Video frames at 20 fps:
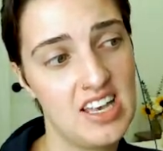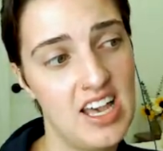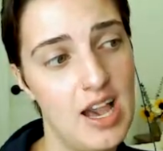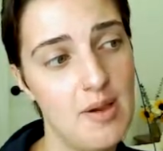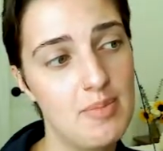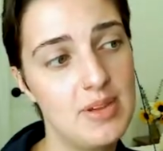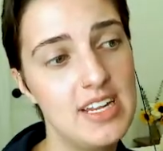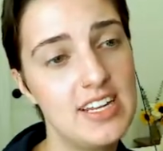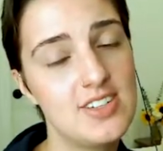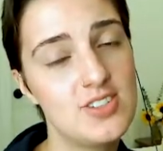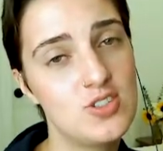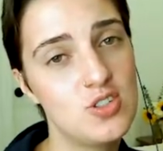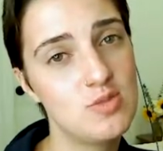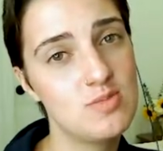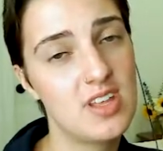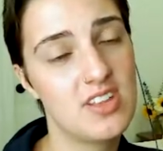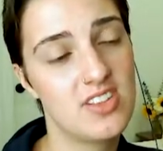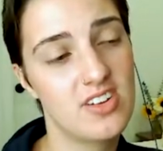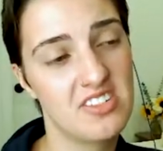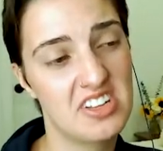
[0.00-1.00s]
I'm gonna assume
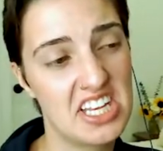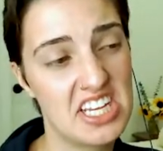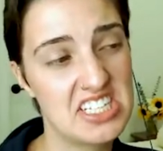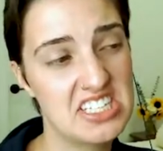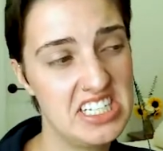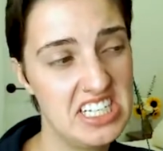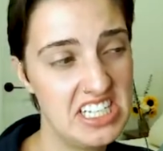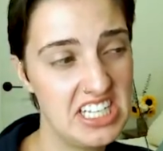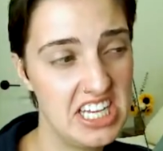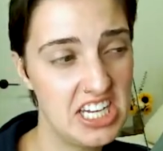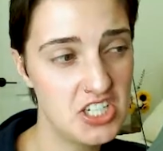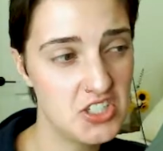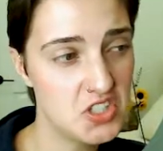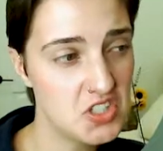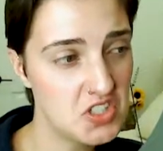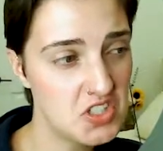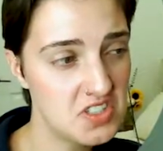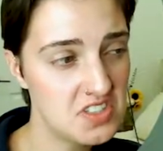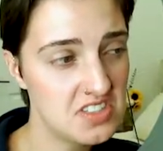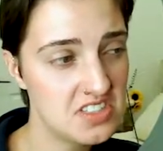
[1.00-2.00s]
that they're like
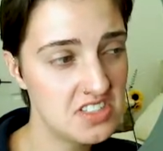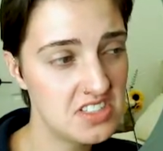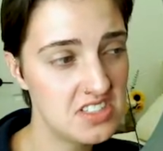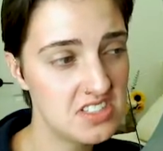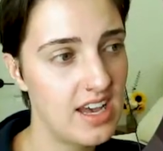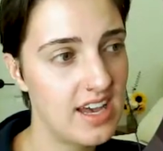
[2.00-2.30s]
teenagers.